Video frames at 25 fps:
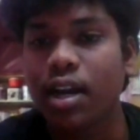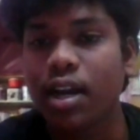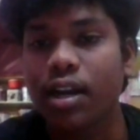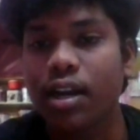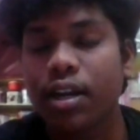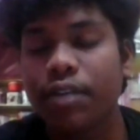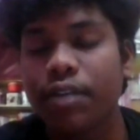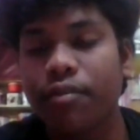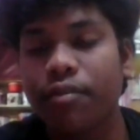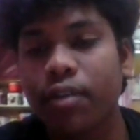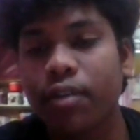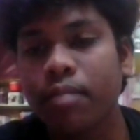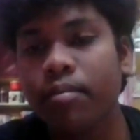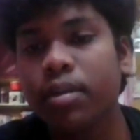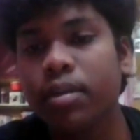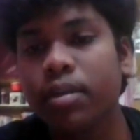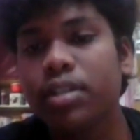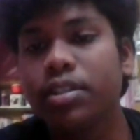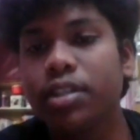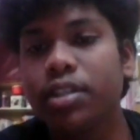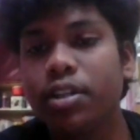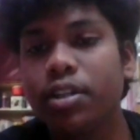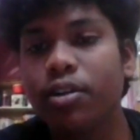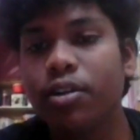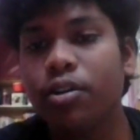So
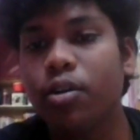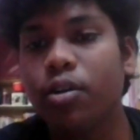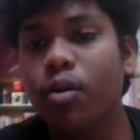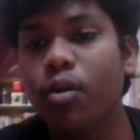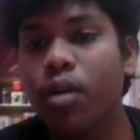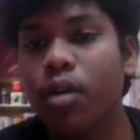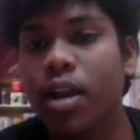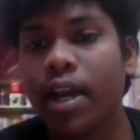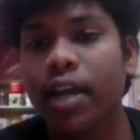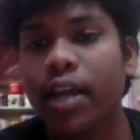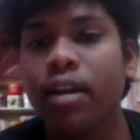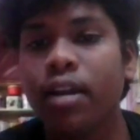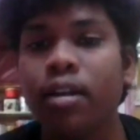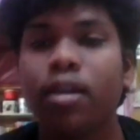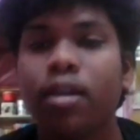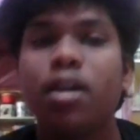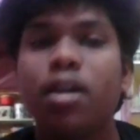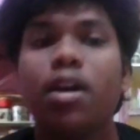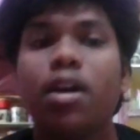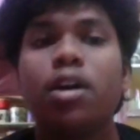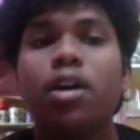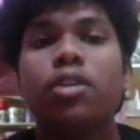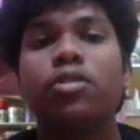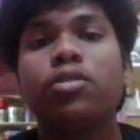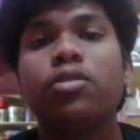the
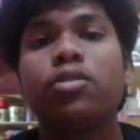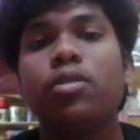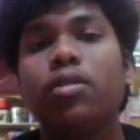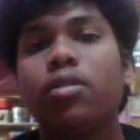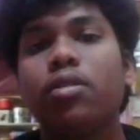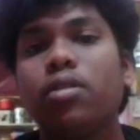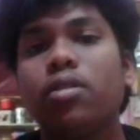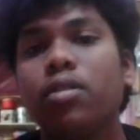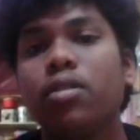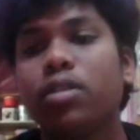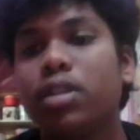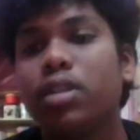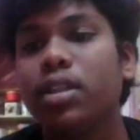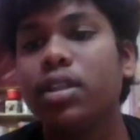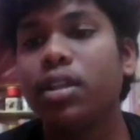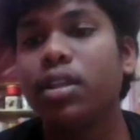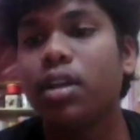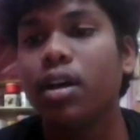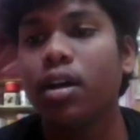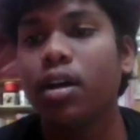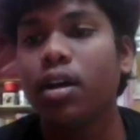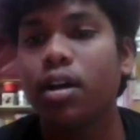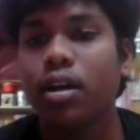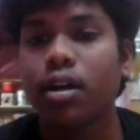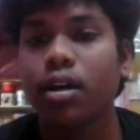decimal values,